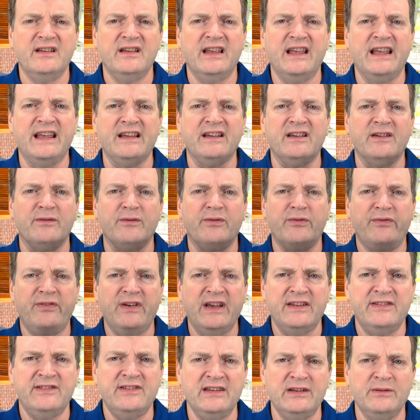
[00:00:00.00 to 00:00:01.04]
and
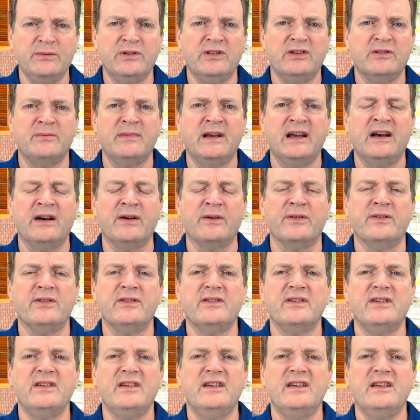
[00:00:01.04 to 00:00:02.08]
confessing with your mouth
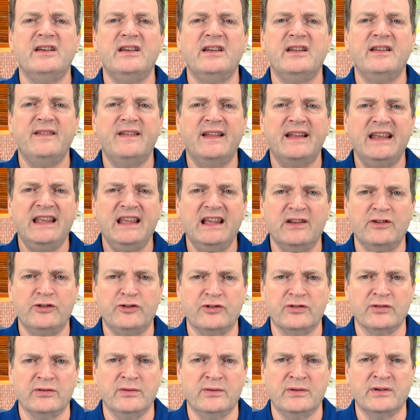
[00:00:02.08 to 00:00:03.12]
that he is
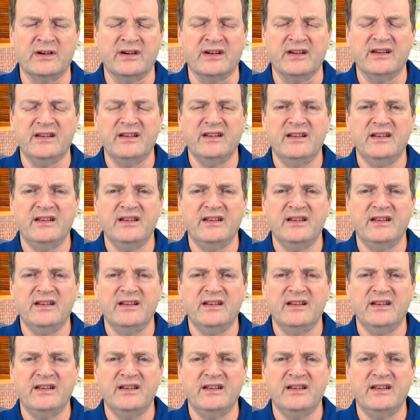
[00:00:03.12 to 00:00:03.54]
your Lord.